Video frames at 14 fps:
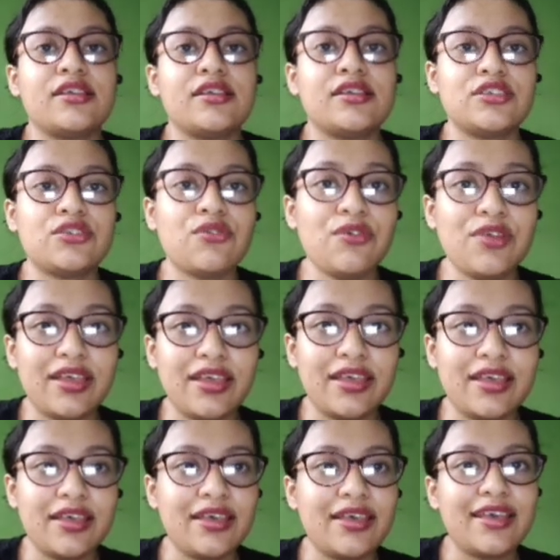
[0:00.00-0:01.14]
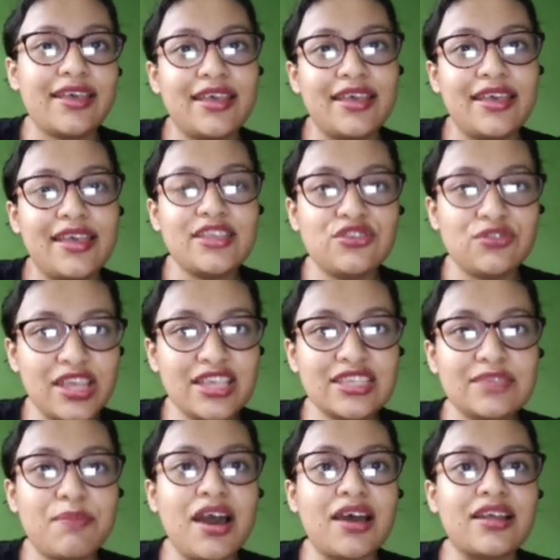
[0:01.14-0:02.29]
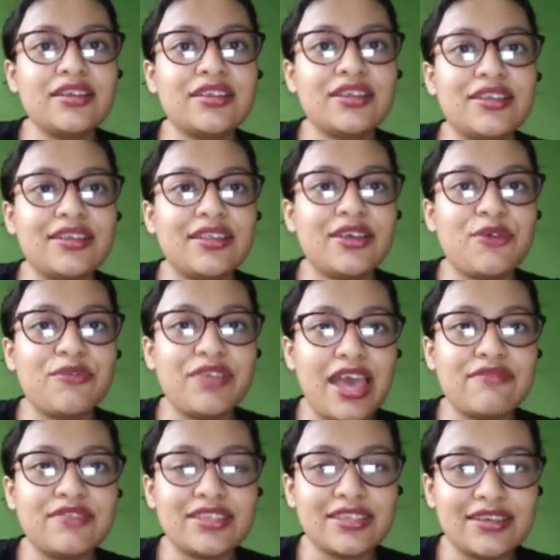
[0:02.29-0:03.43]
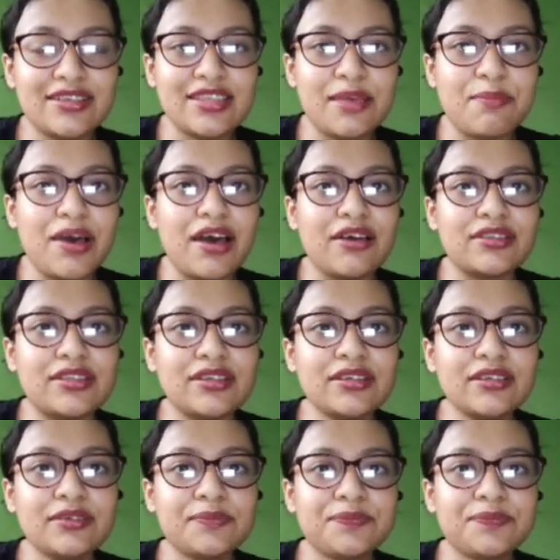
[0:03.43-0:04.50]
So in today's part we have discussed about the